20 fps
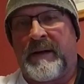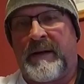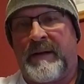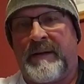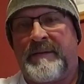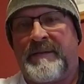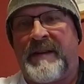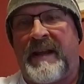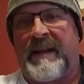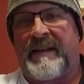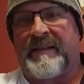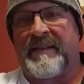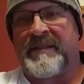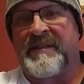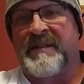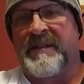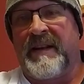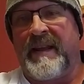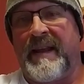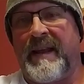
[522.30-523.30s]
take the
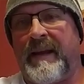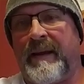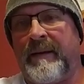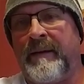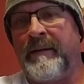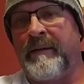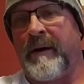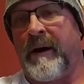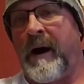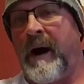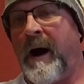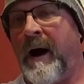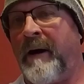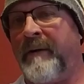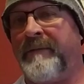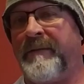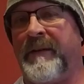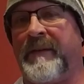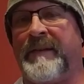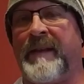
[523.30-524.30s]
sling
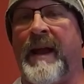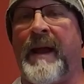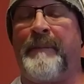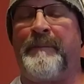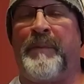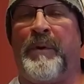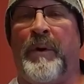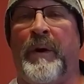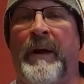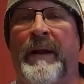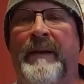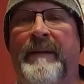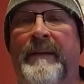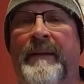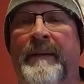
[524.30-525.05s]
off at that point,